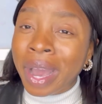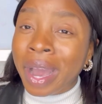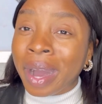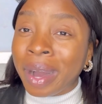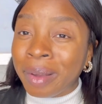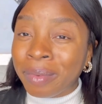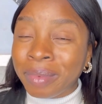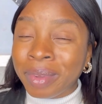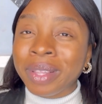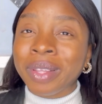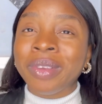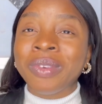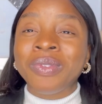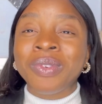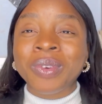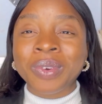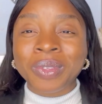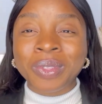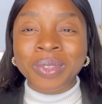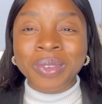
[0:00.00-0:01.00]
I mean, if
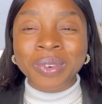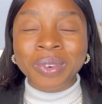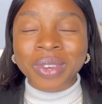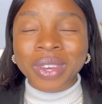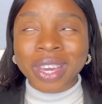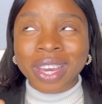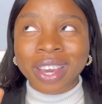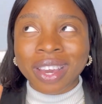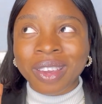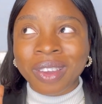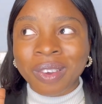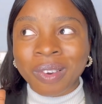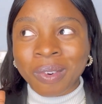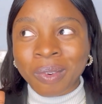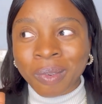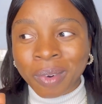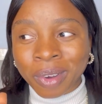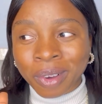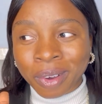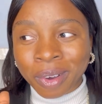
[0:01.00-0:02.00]
you're new here, you're
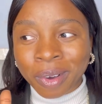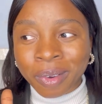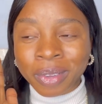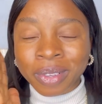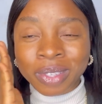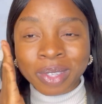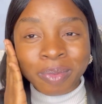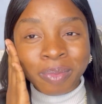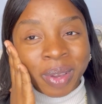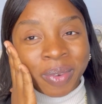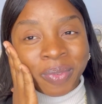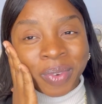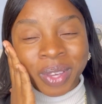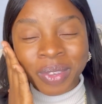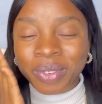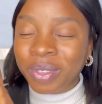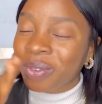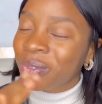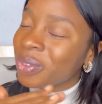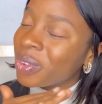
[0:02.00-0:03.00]
welcome. You see my face
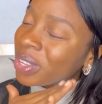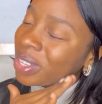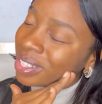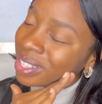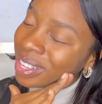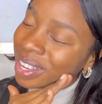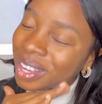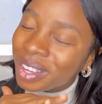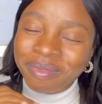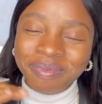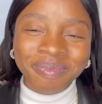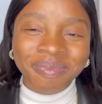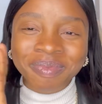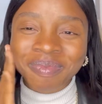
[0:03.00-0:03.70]
for the first time,